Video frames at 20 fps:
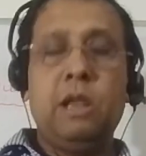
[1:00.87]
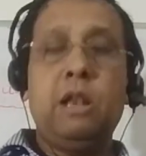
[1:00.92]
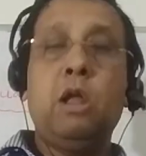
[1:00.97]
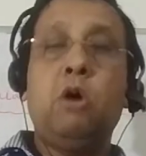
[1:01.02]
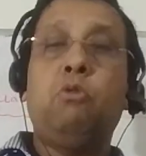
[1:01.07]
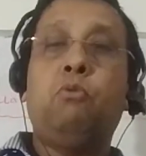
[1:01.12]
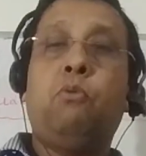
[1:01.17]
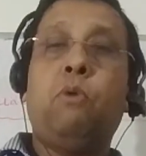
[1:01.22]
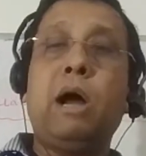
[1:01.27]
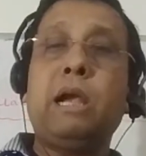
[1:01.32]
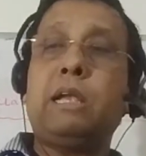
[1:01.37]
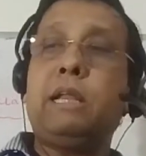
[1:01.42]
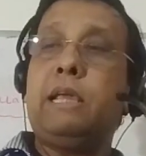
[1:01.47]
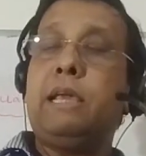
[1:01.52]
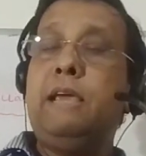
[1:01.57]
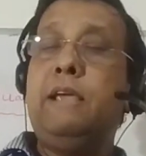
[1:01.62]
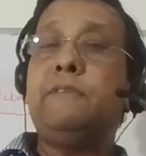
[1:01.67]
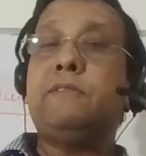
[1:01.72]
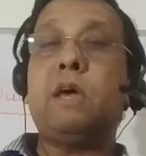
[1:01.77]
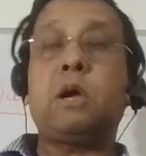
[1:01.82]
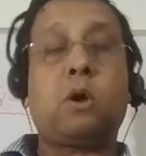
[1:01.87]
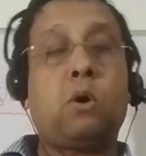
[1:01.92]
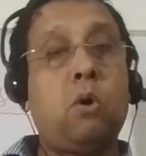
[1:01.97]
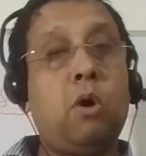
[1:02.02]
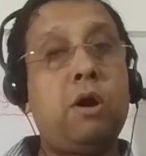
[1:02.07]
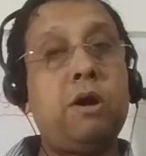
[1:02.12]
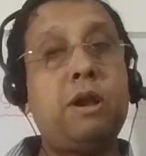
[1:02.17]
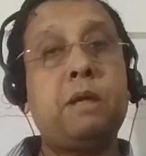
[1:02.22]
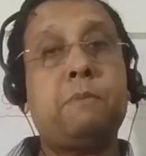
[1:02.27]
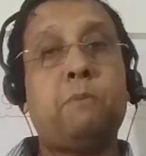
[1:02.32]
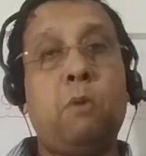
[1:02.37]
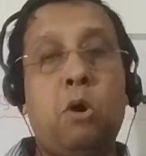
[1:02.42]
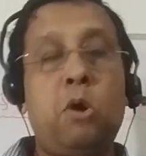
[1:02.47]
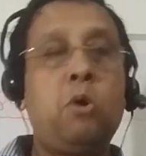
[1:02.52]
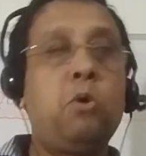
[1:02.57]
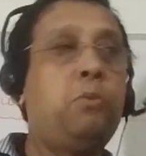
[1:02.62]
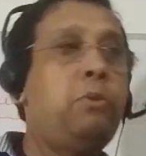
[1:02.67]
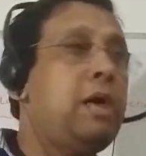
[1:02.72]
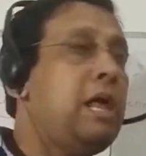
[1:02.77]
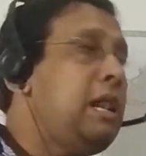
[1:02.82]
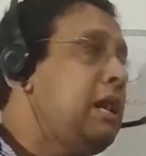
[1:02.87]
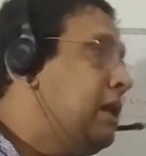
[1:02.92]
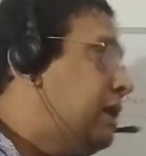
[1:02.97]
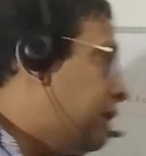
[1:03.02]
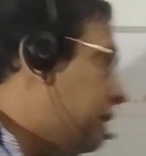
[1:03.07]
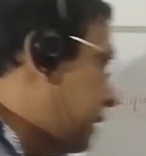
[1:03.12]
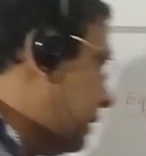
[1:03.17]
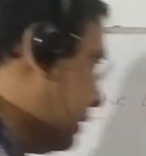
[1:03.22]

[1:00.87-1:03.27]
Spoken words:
Now, what is the quadratic polynomial?